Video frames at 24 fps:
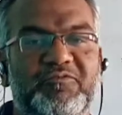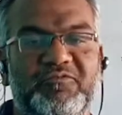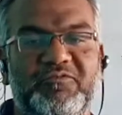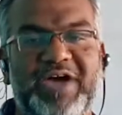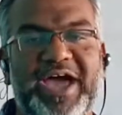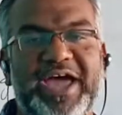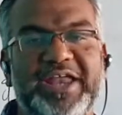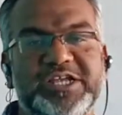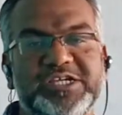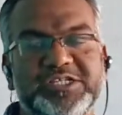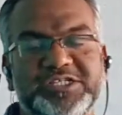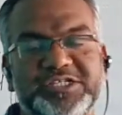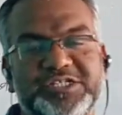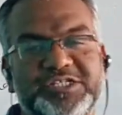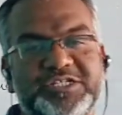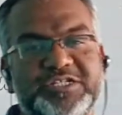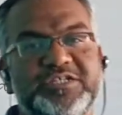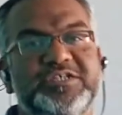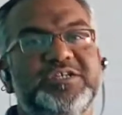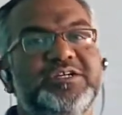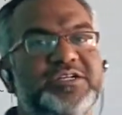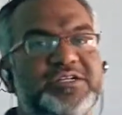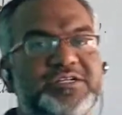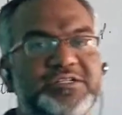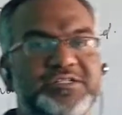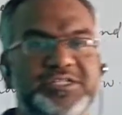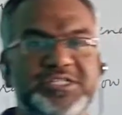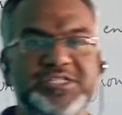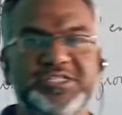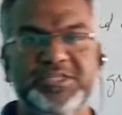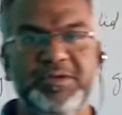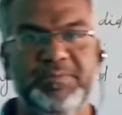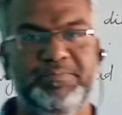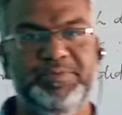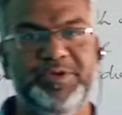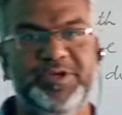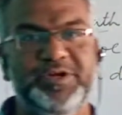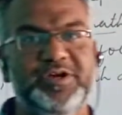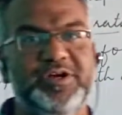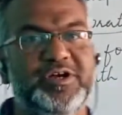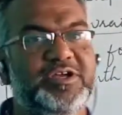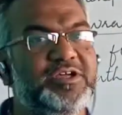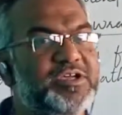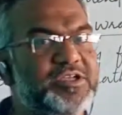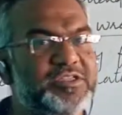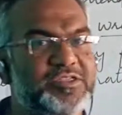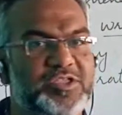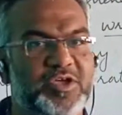vanished,
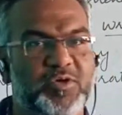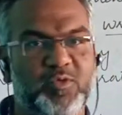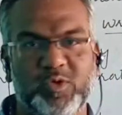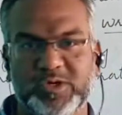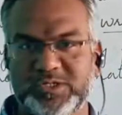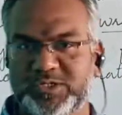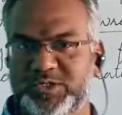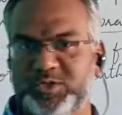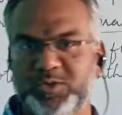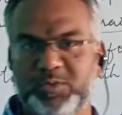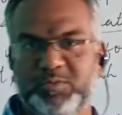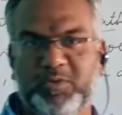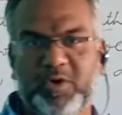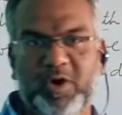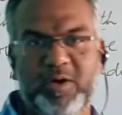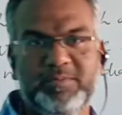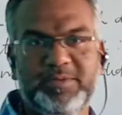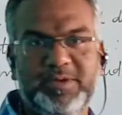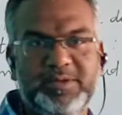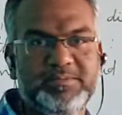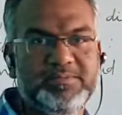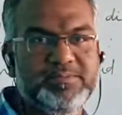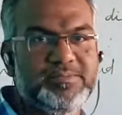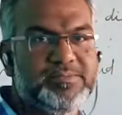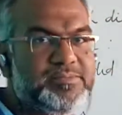disappeared, there was no problem.